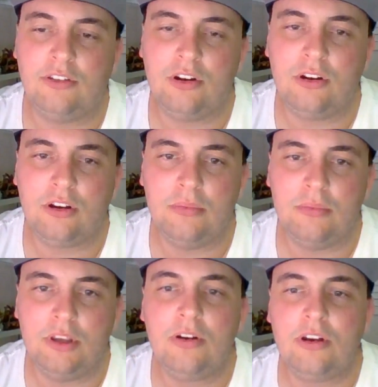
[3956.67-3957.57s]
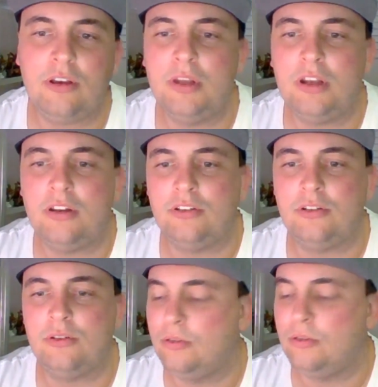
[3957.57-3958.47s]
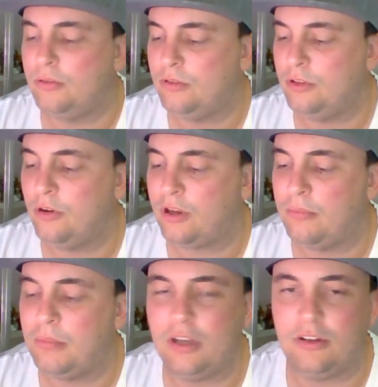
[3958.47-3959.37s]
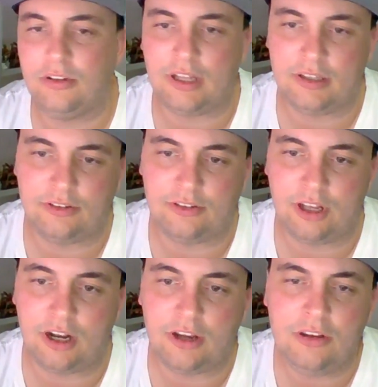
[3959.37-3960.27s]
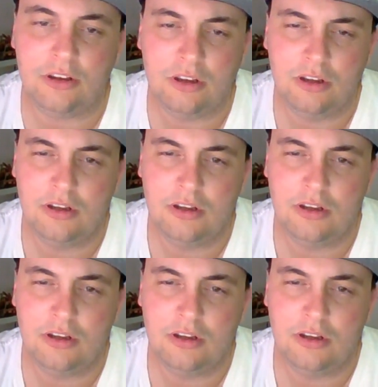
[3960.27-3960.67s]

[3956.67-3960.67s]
you're not committed to that list yet, are you?